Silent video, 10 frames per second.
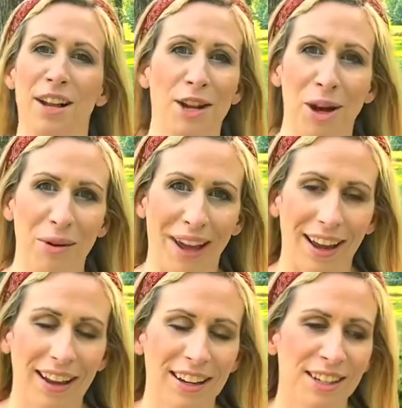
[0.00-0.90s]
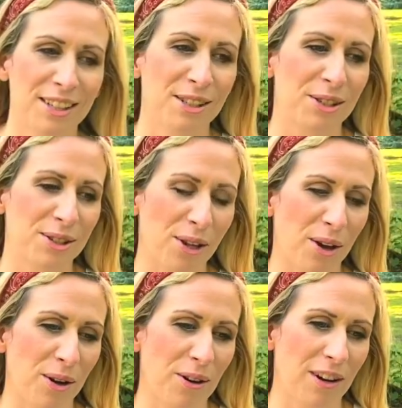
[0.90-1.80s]
not okay.
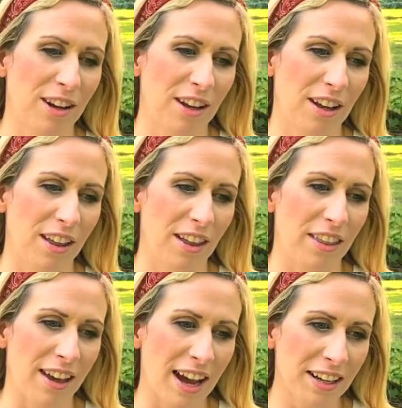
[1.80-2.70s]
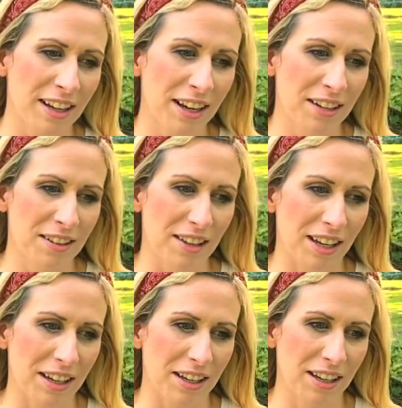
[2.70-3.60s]
So that kind of
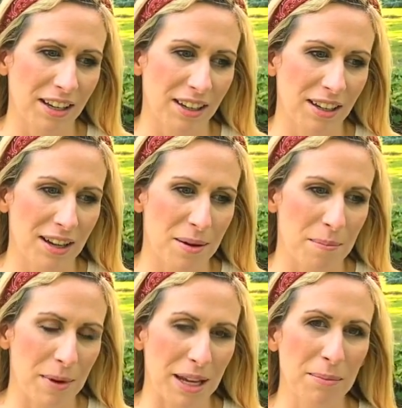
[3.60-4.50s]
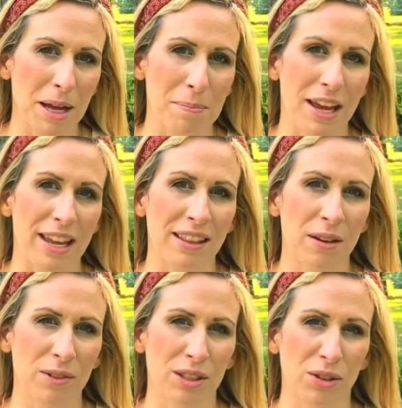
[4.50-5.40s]
like made my pain
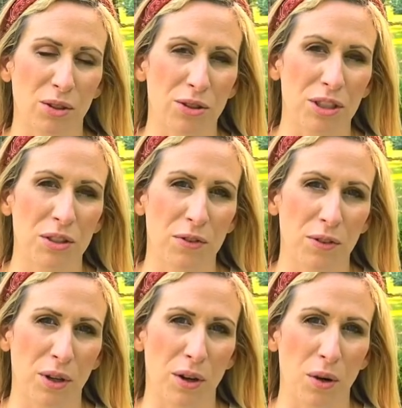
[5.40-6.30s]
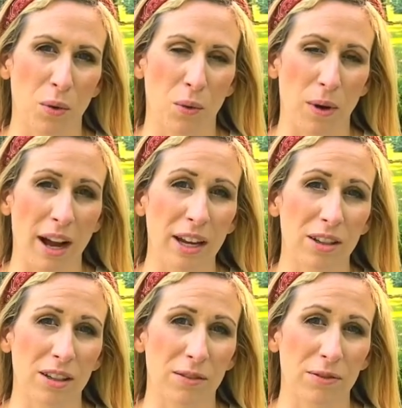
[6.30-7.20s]
level increase for a
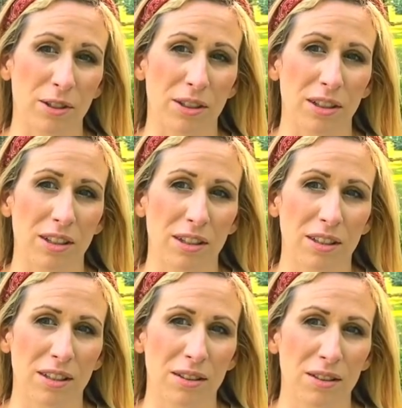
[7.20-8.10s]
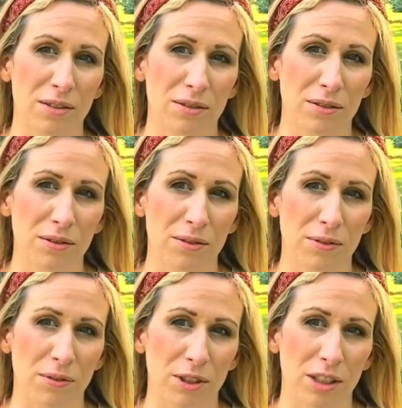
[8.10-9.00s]
while for
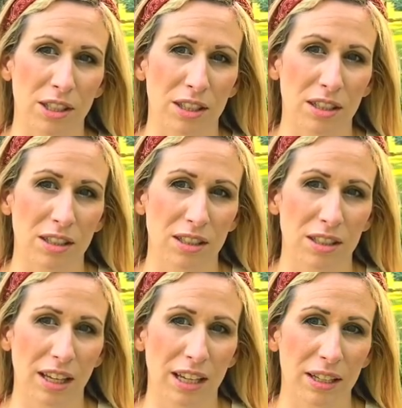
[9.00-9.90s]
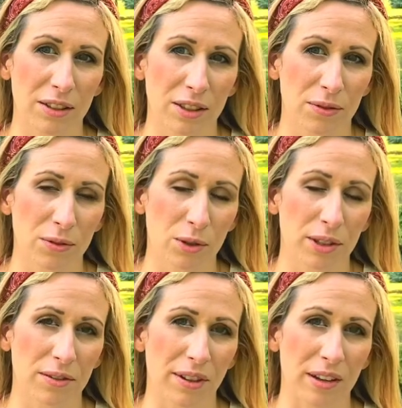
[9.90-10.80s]
for like four
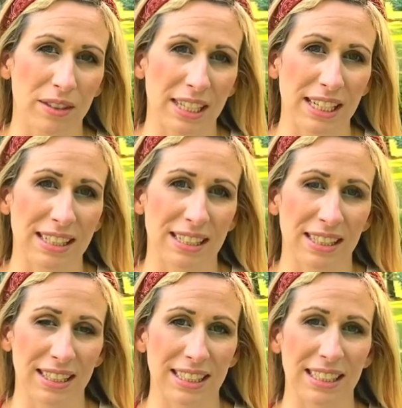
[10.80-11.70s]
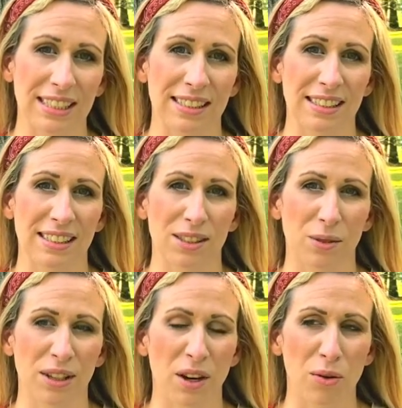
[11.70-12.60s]
or five days at least. And so
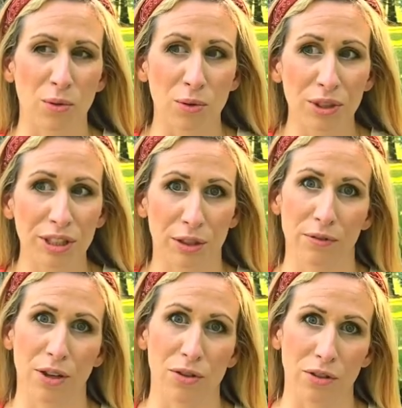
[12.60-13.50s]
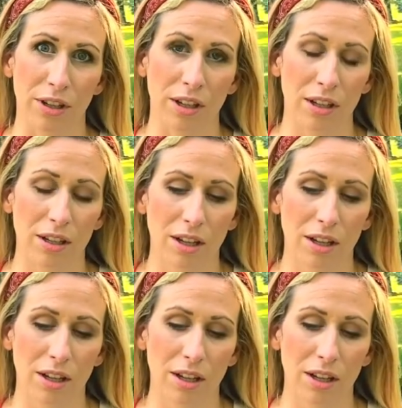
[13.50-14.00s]
I got really frustrated